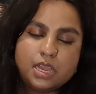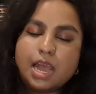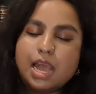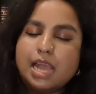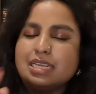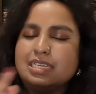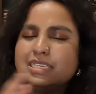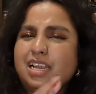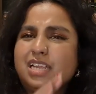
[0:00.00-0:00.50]

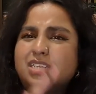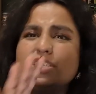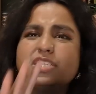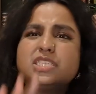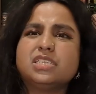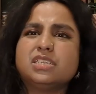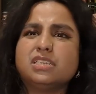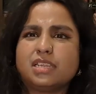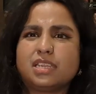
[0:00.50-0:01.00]
and I
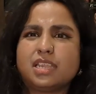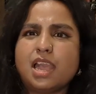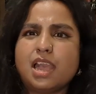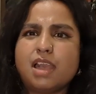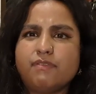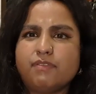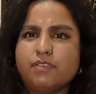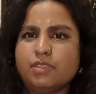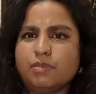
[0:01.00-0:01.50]
just didn't
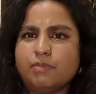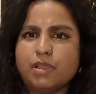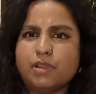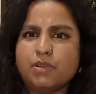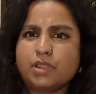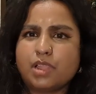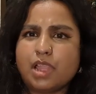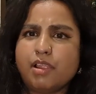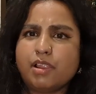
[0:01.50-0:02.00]
care for the
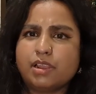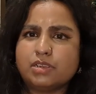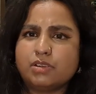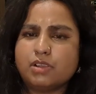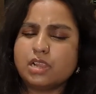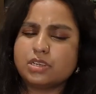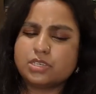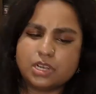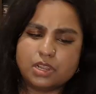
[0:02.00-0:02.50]
male character
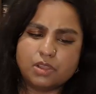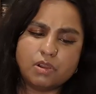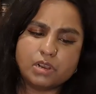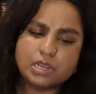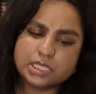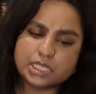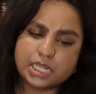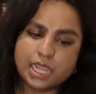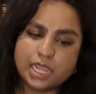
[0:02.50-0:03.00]
actually,
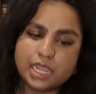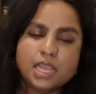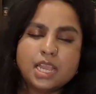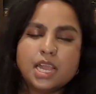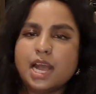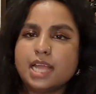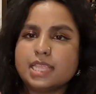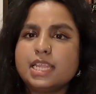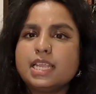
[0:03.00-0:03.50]
honestly.
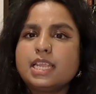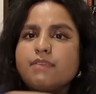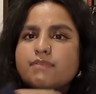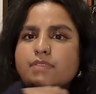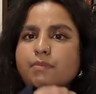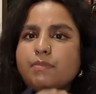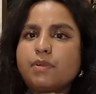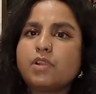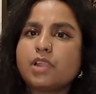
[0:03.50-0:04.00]
I think if
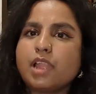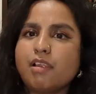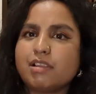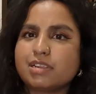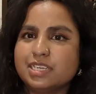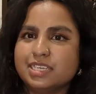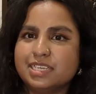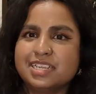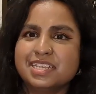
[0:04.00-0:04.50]
the male
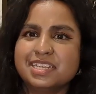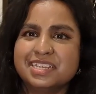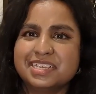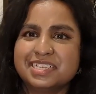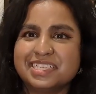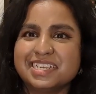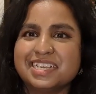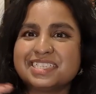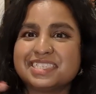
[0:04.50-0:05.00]
character
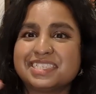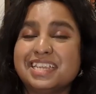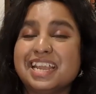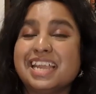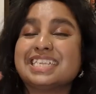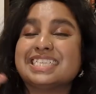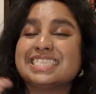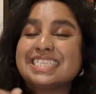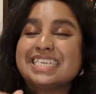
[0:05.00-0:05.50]
didn't
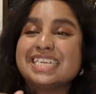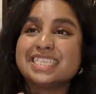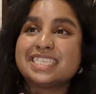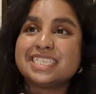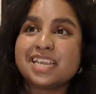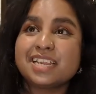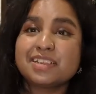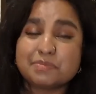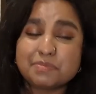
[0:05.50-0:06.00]

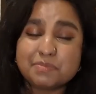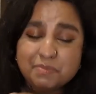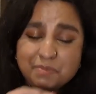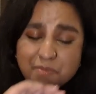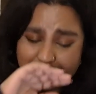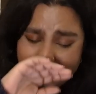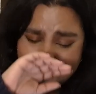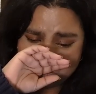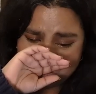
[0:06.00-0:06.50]
exist
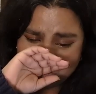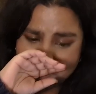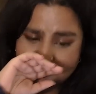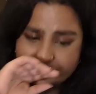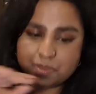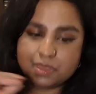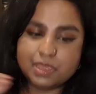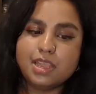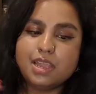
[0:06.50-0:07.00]

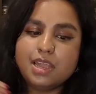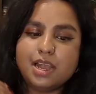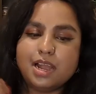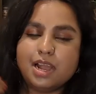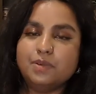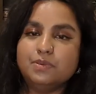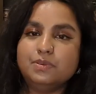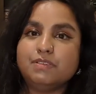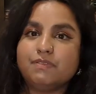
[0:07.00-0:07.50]

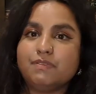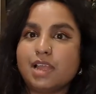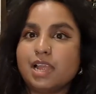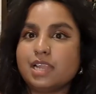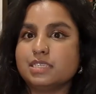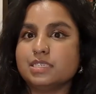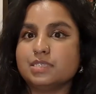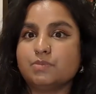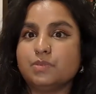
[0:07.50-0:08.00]
I would have
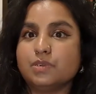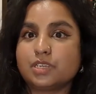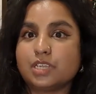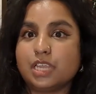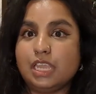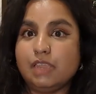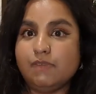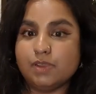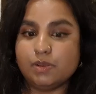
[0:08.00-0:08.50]
liked this
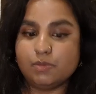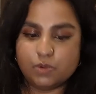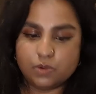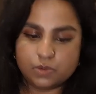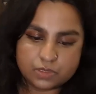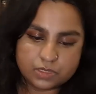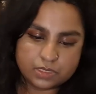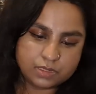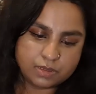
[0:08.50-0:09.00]
book even
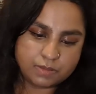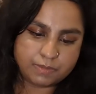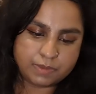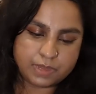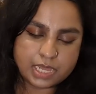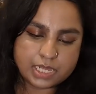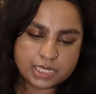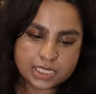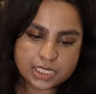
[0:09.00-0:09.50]
more.
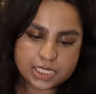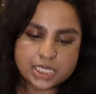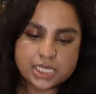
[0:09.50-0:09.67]
But